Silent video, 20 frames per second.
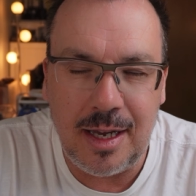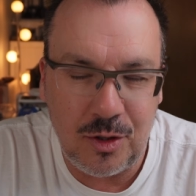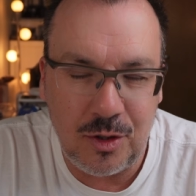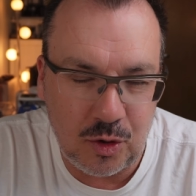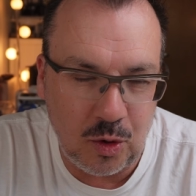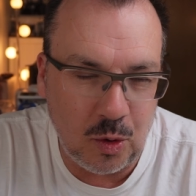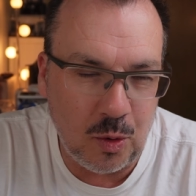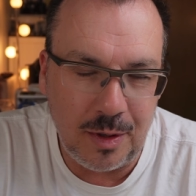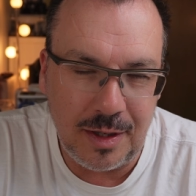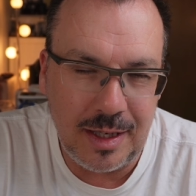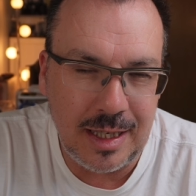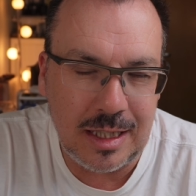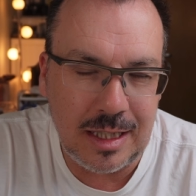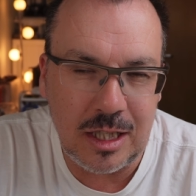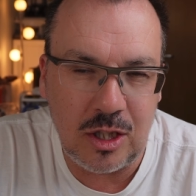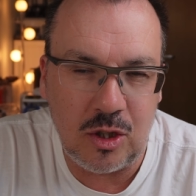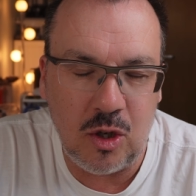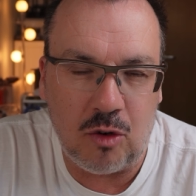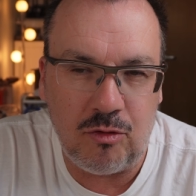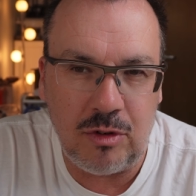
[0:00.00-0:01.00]
So this
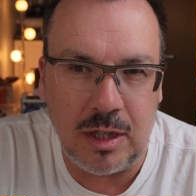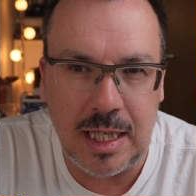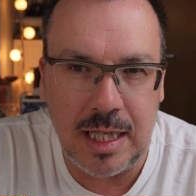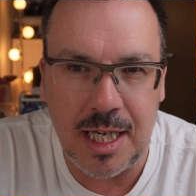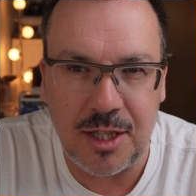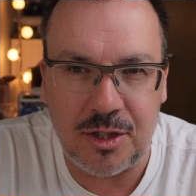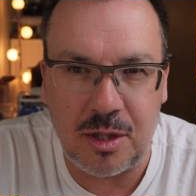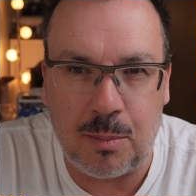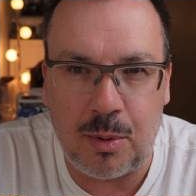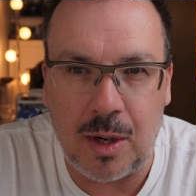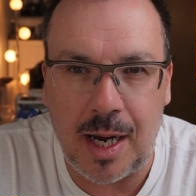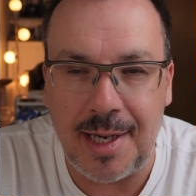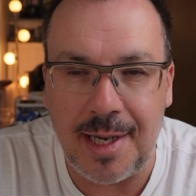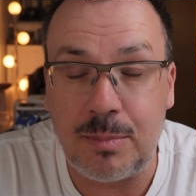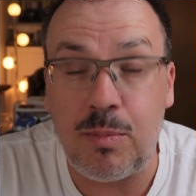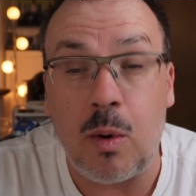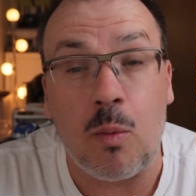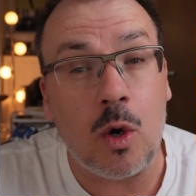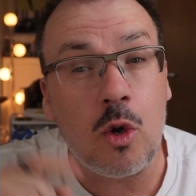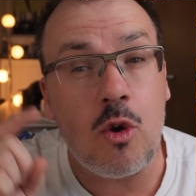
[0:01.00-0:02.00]
is not really a surprise,
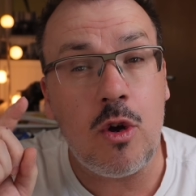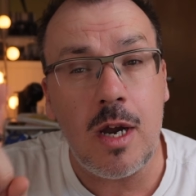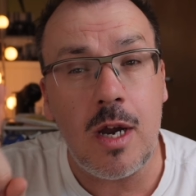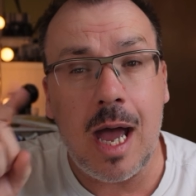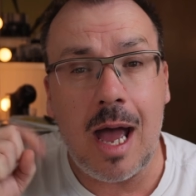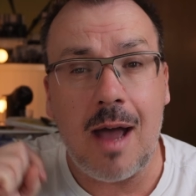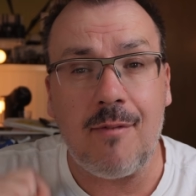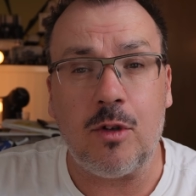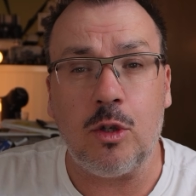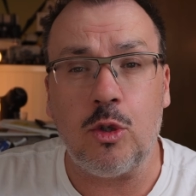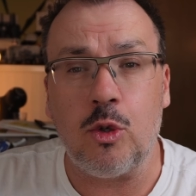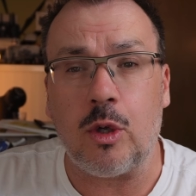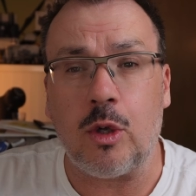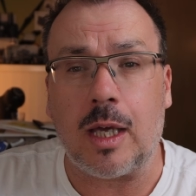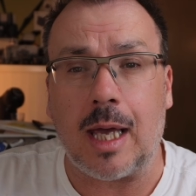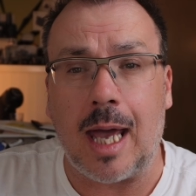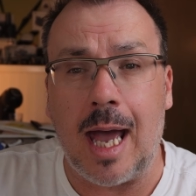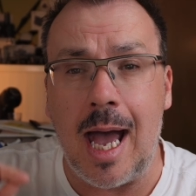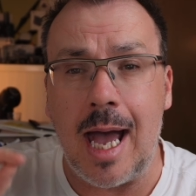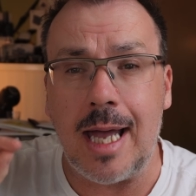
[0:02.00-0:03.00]
but we're going to have a
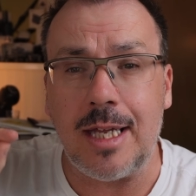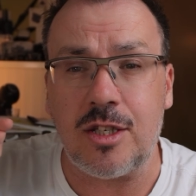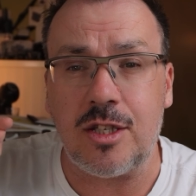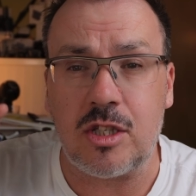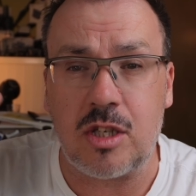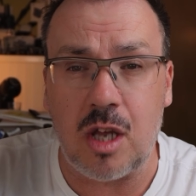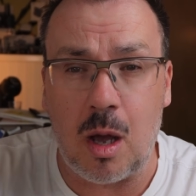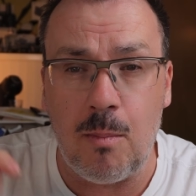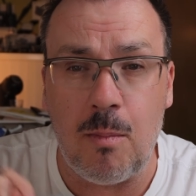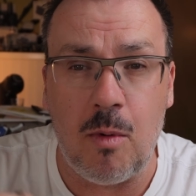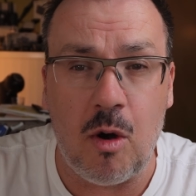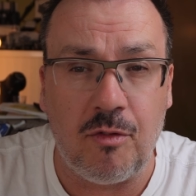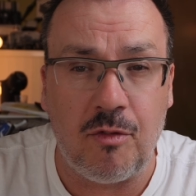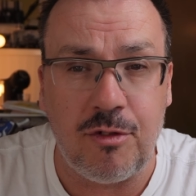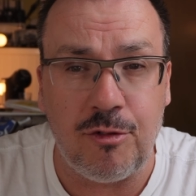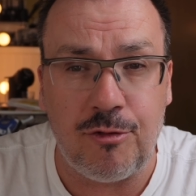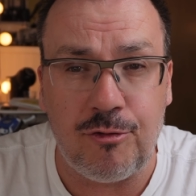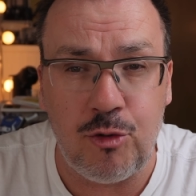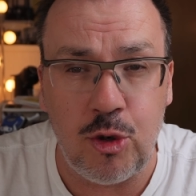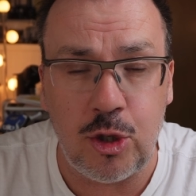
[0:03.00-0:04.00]
look at some of
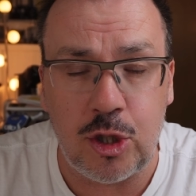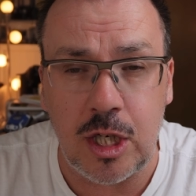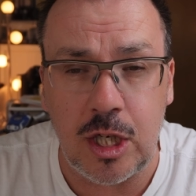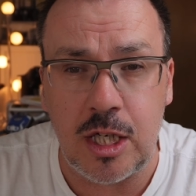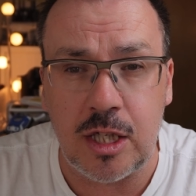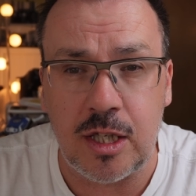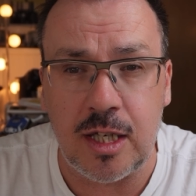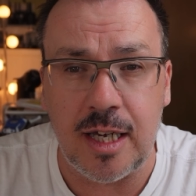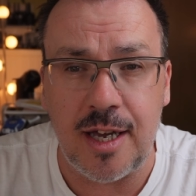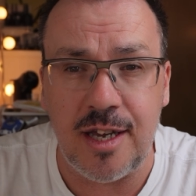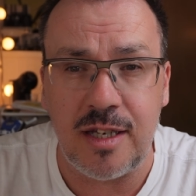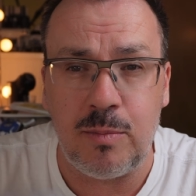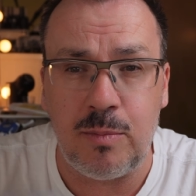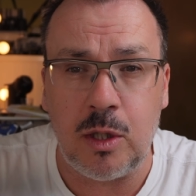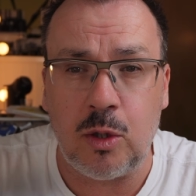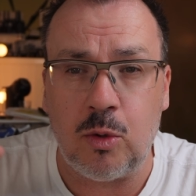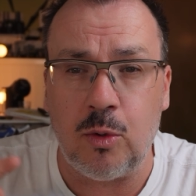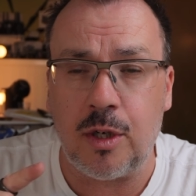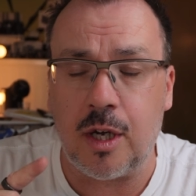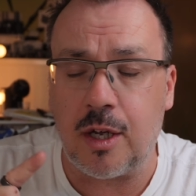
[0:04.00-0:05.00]
the footage that has
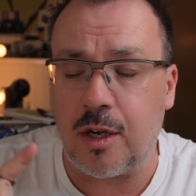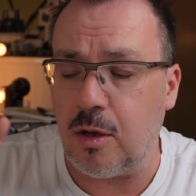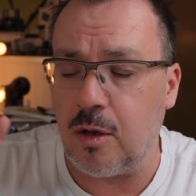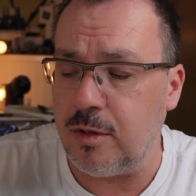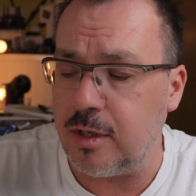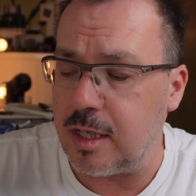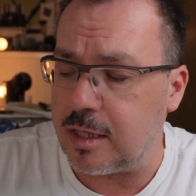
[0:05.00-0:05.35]
been going around.